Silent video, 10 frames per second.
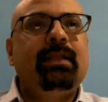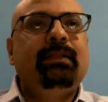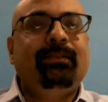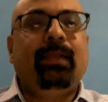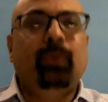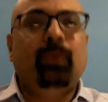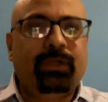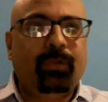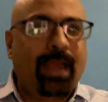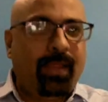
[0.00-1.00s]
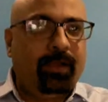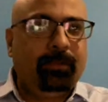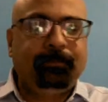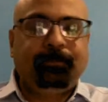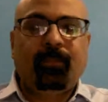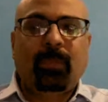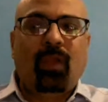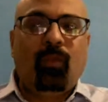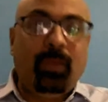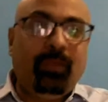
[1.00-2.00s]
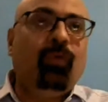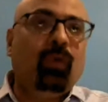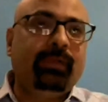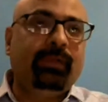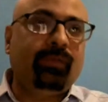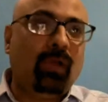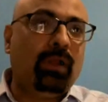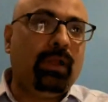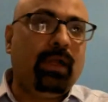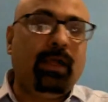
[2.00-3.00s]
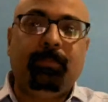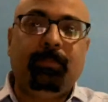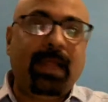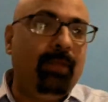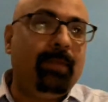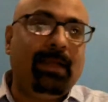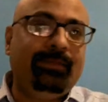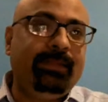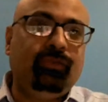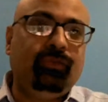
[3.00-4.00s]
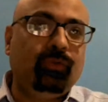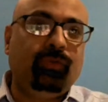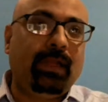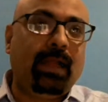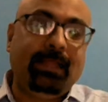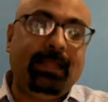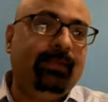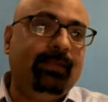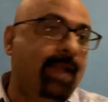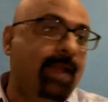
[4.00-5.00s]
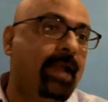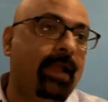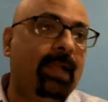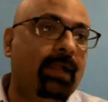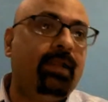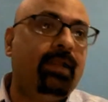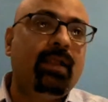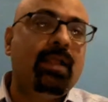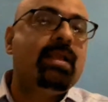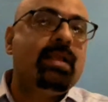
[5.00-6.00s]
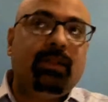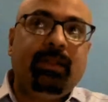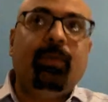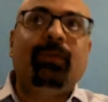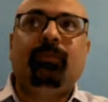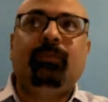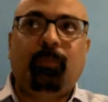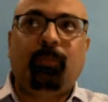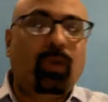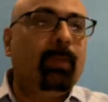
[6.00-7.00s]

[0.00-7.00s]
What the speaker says: this can work together with focus on LMIC issues. And I think it's high time that they were spoken